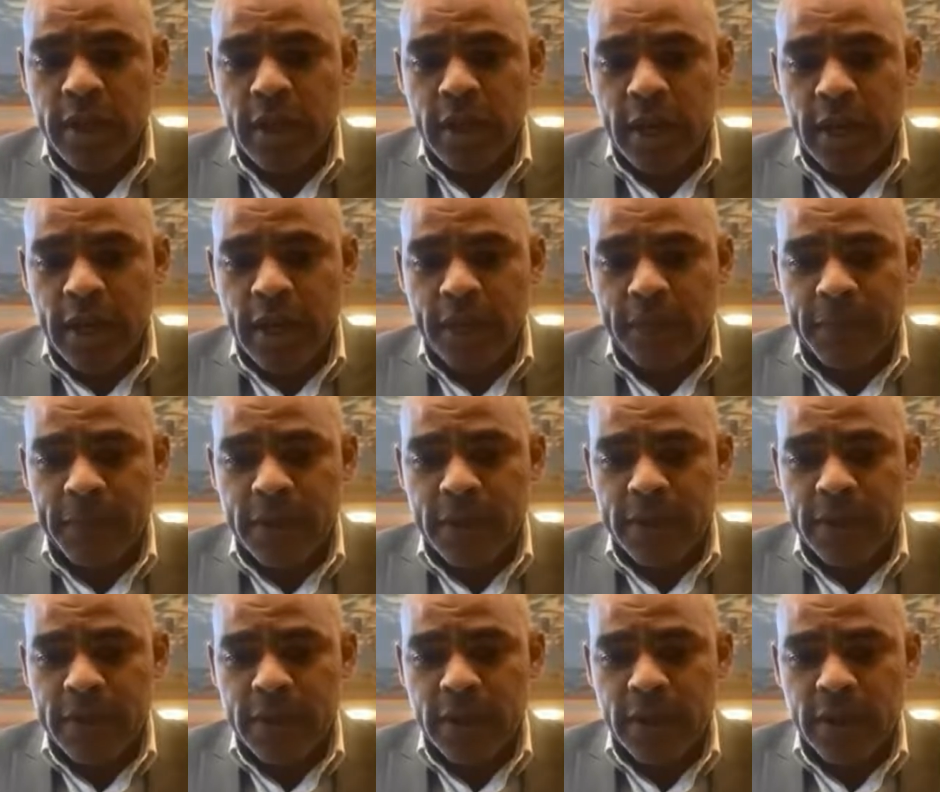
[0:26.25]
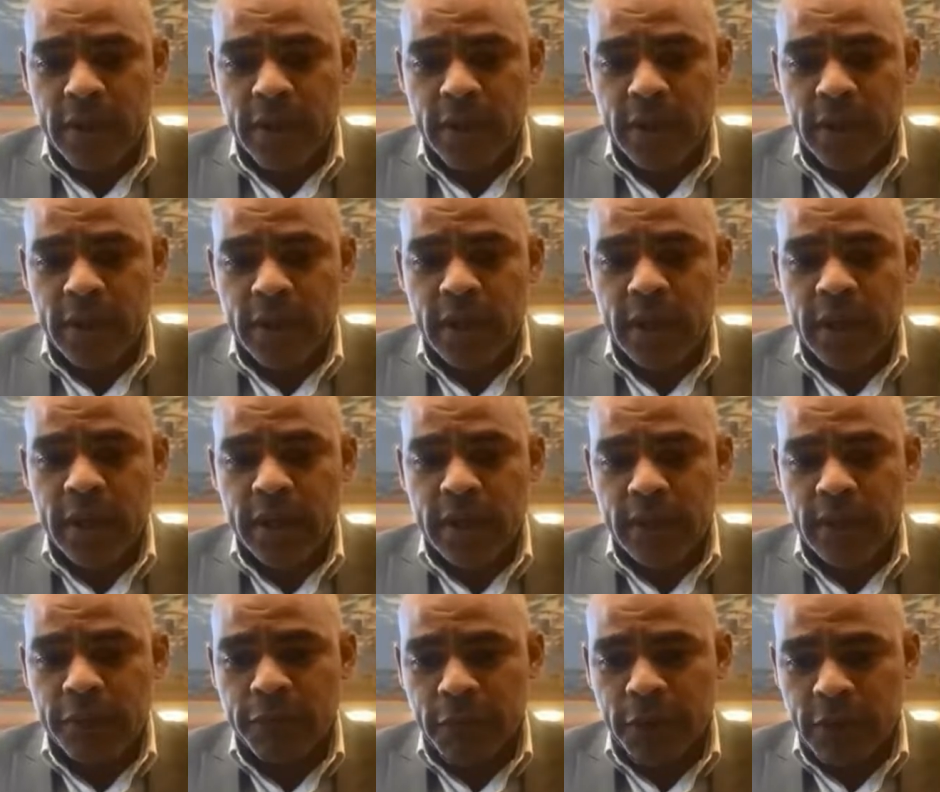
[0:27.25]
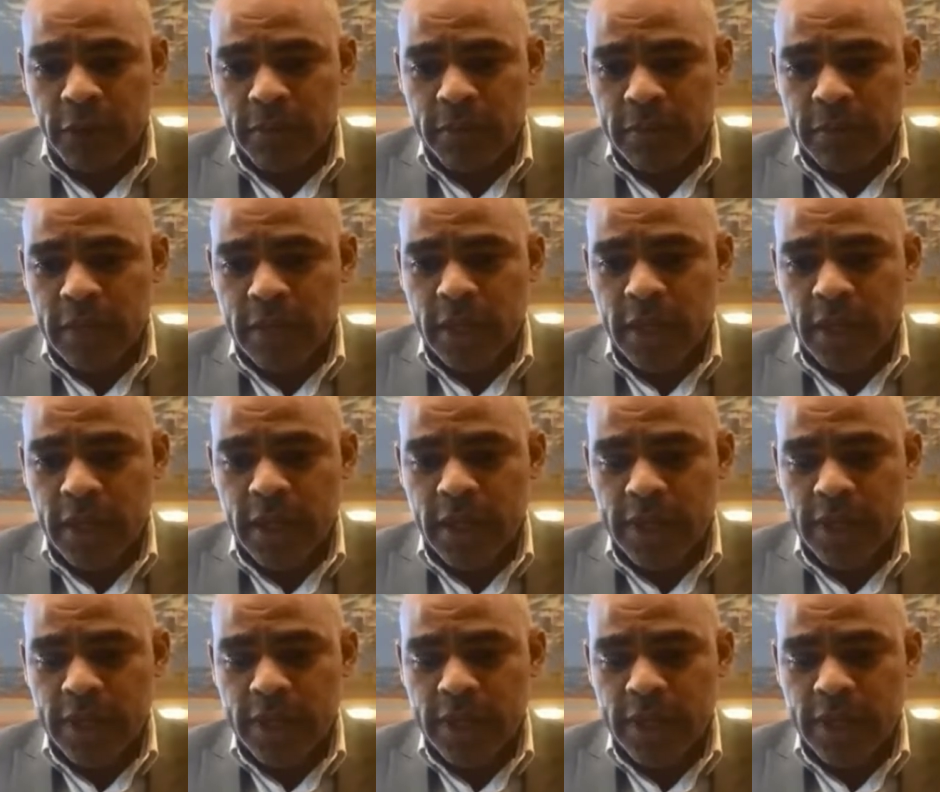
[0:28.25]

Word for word: Um, these are uh, confirmed uh,